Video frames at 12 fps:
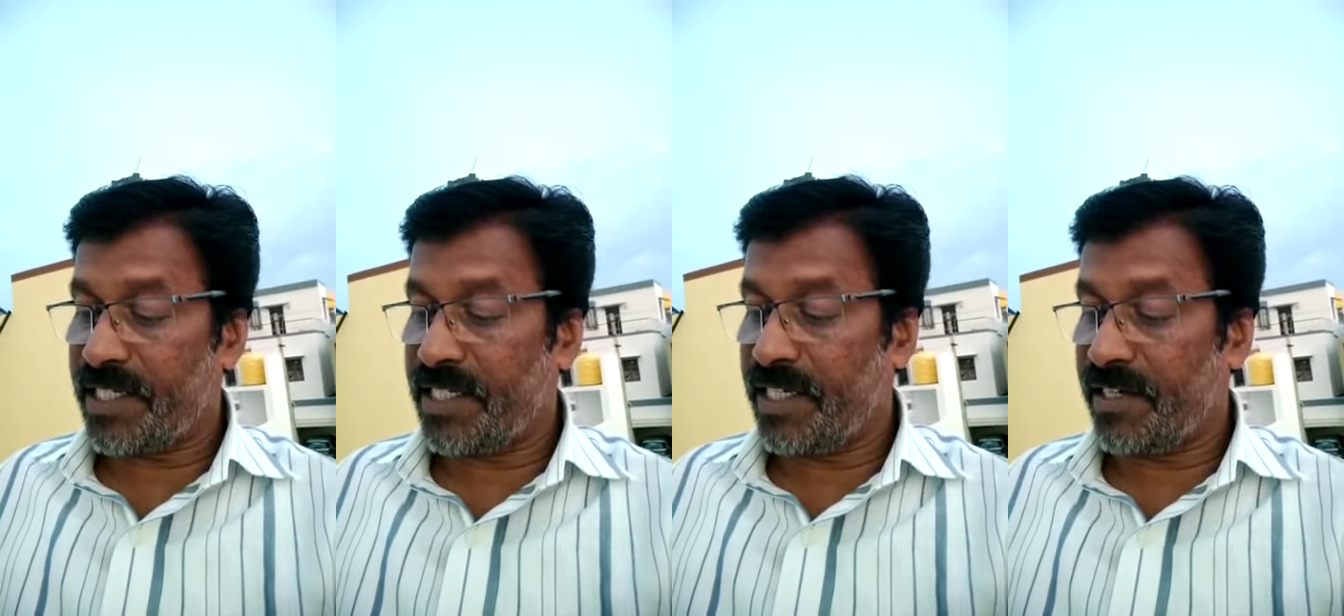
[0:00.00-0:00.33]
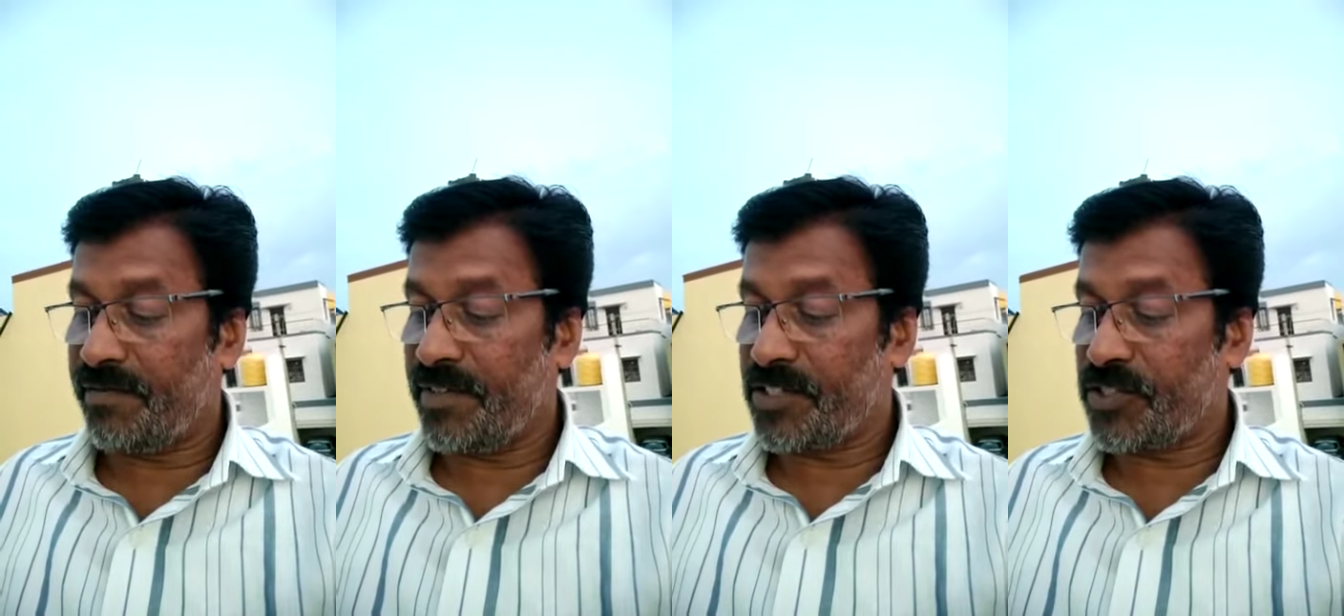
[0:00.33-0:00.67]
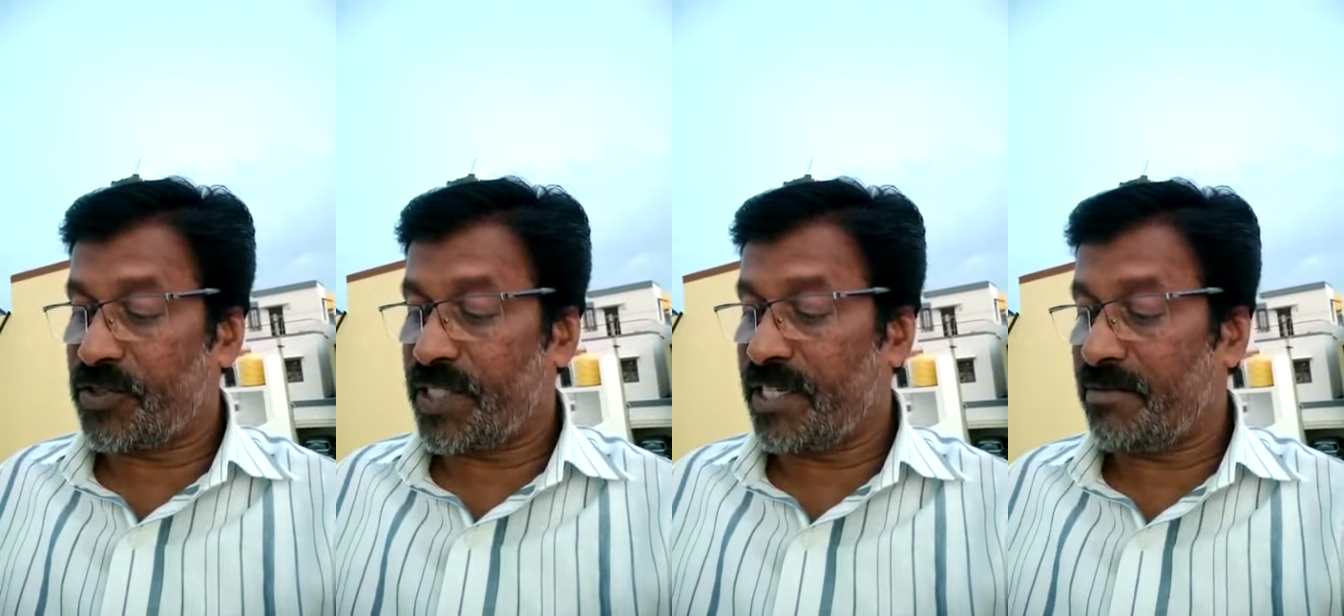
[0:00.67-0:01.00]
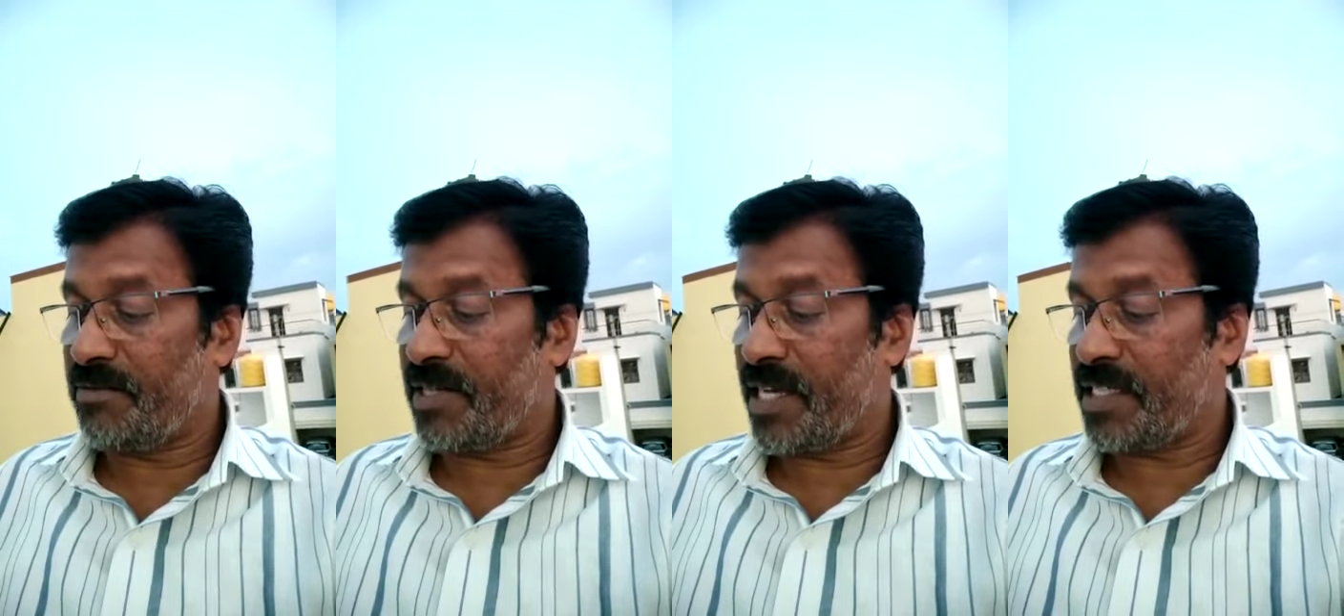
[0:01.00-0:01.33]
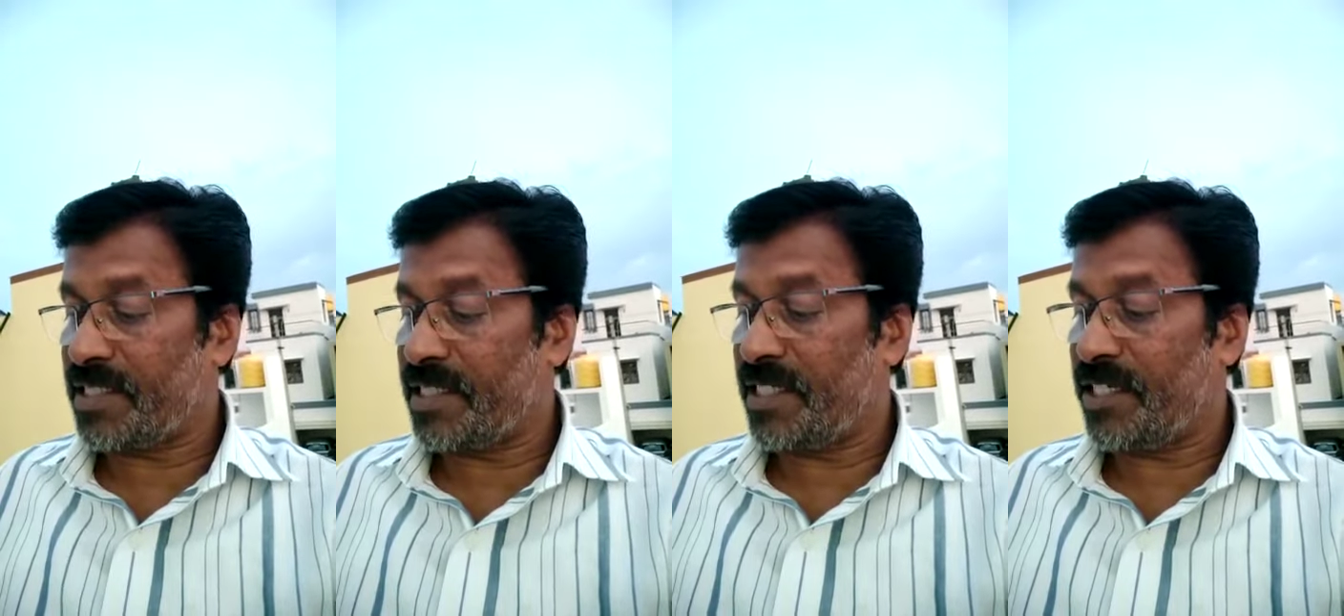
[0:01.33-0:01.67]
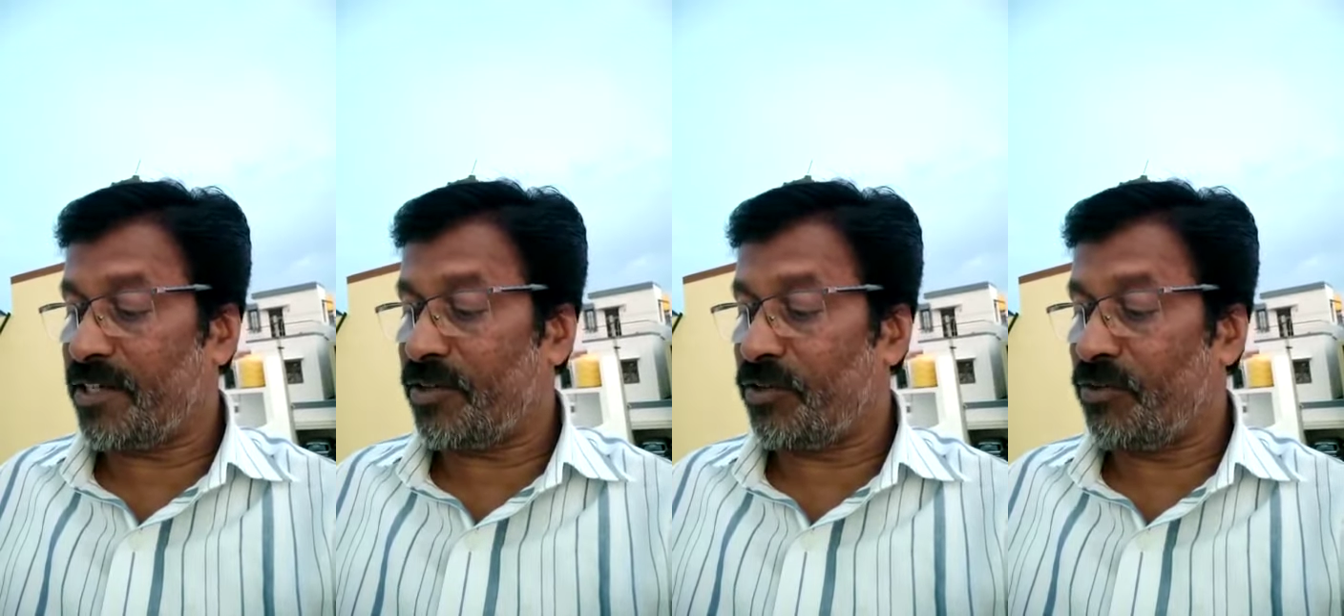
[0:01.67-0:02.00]
he refers to him as
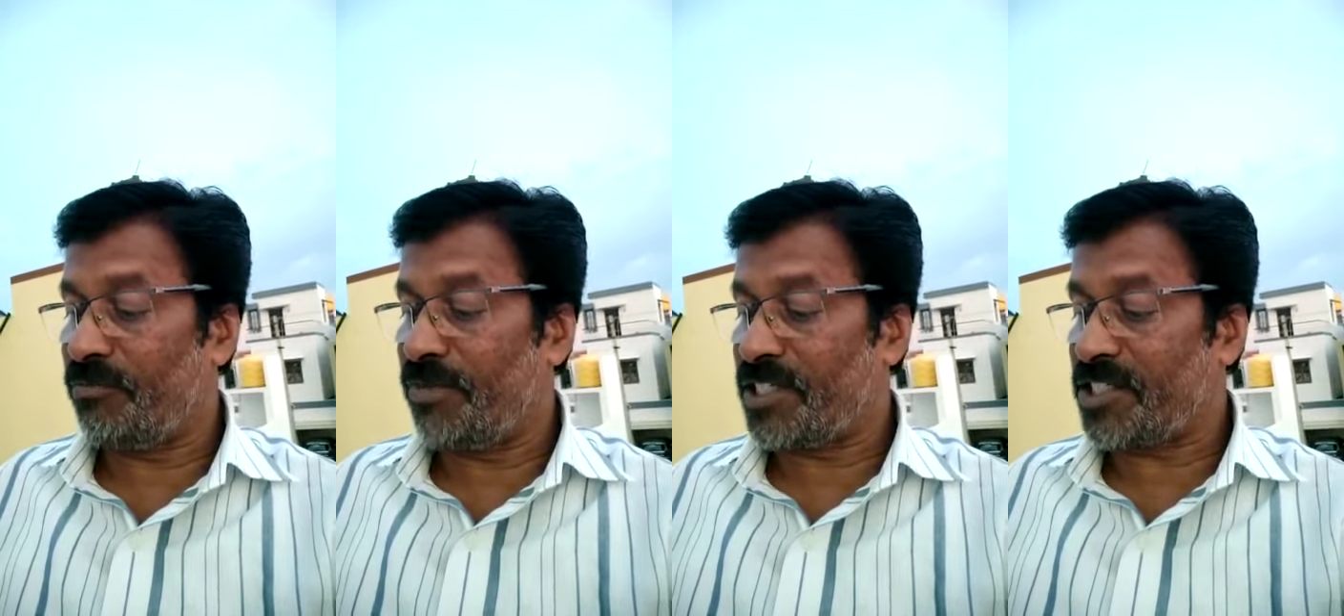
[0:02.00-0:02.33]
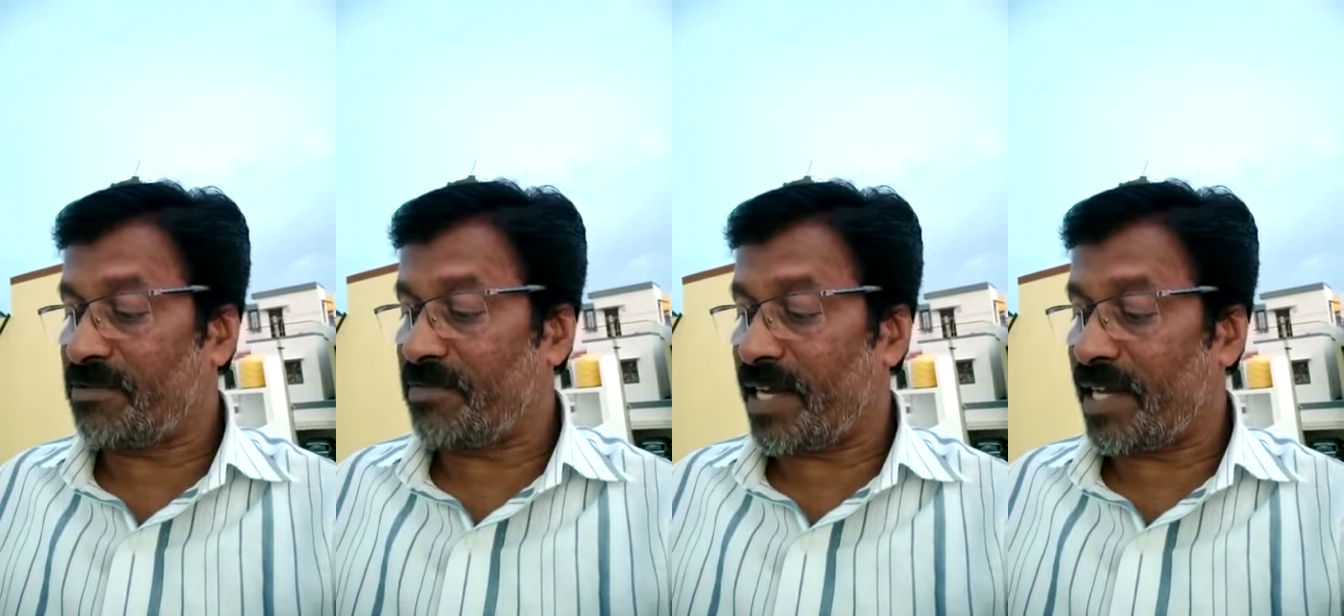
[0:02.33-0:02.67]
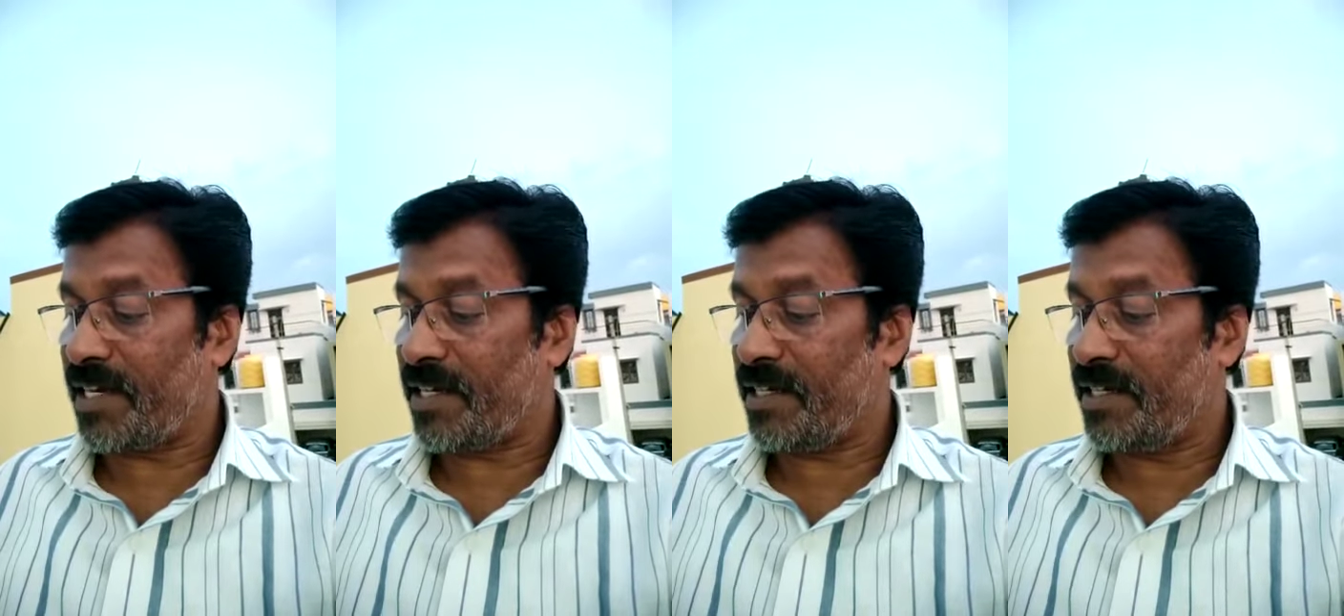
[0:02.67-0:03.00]
the noblest man